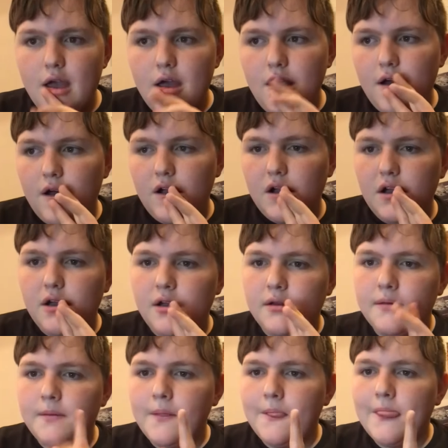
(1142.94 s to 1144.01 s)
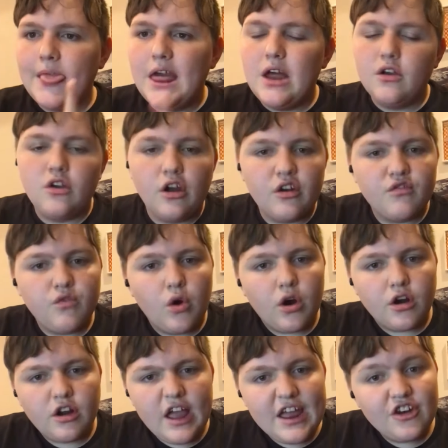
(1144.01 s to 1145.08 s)

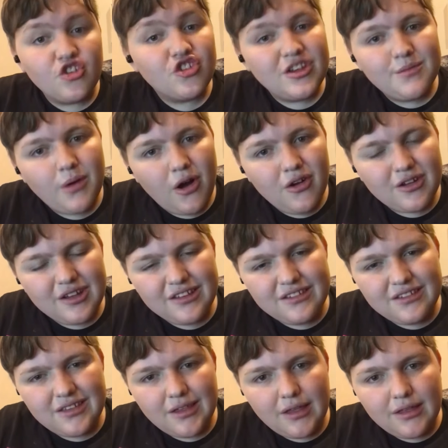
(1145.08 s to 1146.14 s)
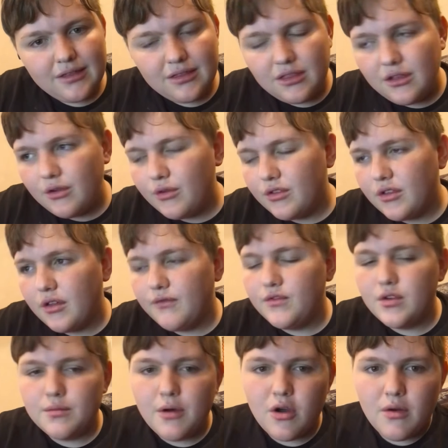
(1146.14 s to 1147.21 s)
Gardevoir Energy Ball, because there was a
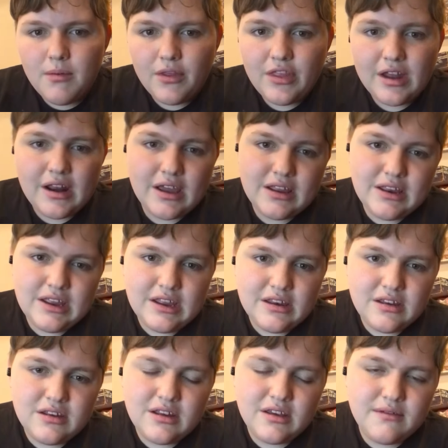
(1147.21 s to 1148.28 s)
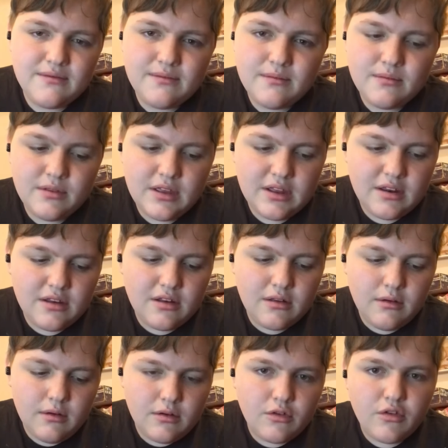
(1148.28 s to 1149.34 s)
few Pokemon that I needed
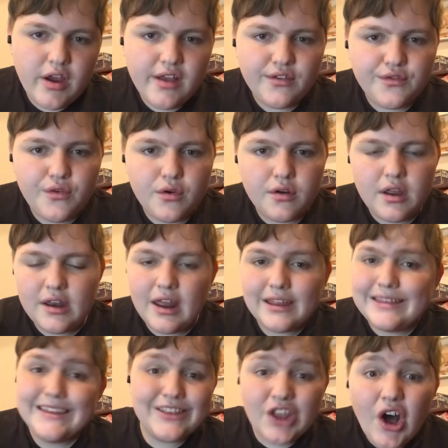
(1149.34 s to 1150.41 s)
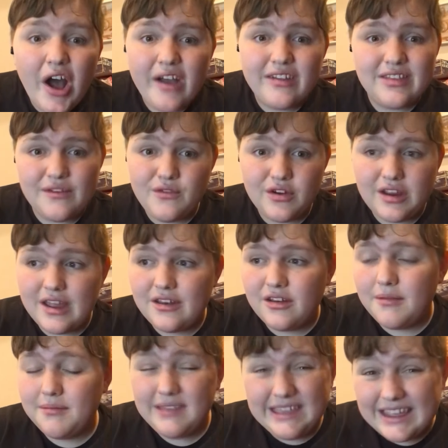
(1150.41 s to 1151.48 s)
grass for, and I never ended
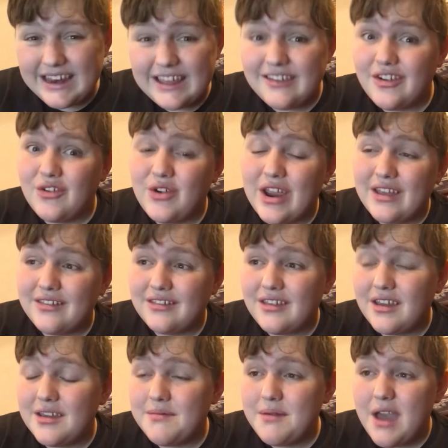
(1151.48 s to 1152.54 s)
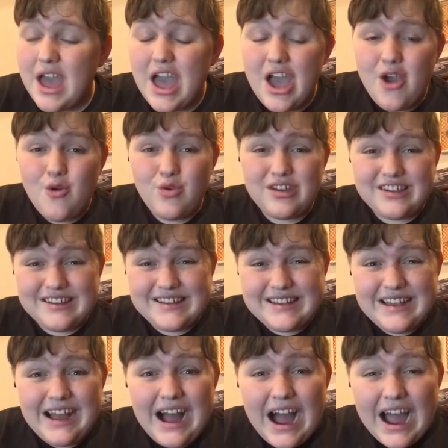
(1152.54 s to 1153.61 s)
up getting a grass type, which
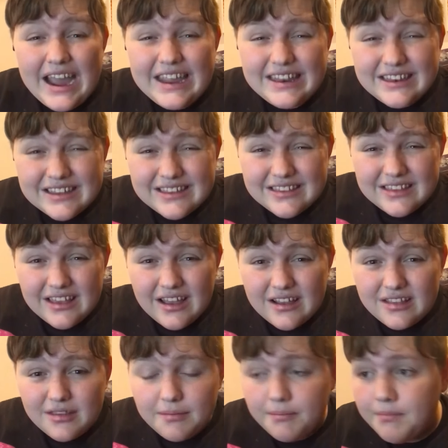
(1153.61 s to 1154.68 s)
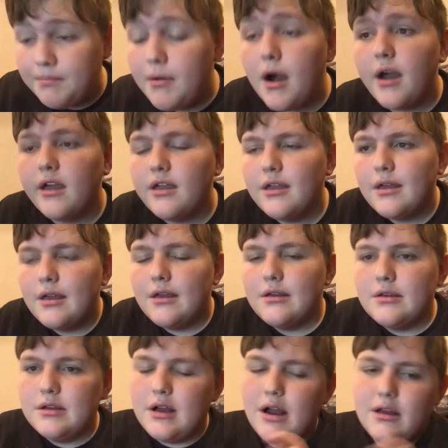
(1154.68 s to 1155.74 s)
kinda sucked, but
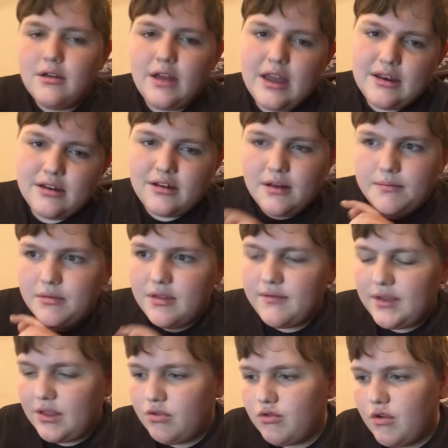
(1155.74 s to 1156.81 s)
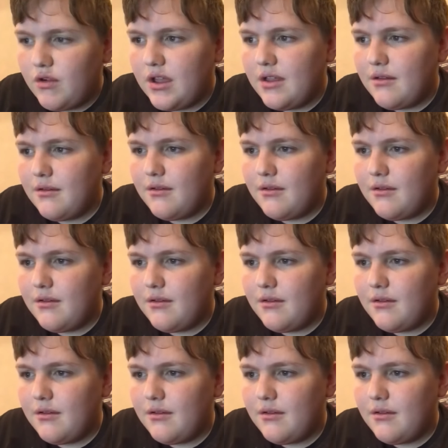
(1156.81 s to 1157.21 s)
I ended up living through it.